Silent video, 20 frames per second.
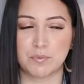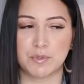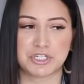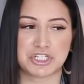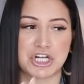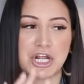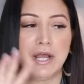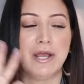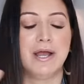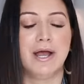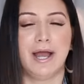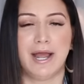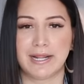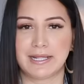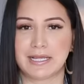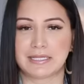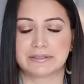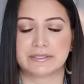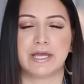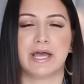which I
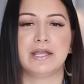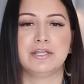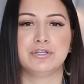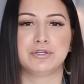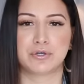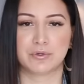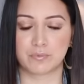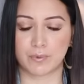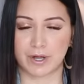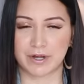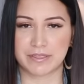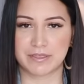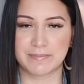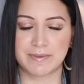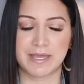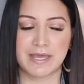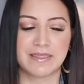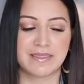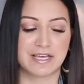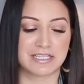get that. You can wear them
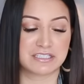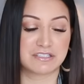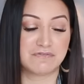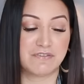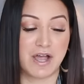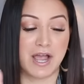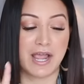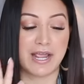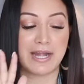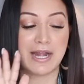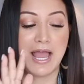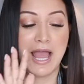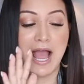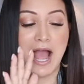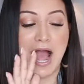in, that's fine.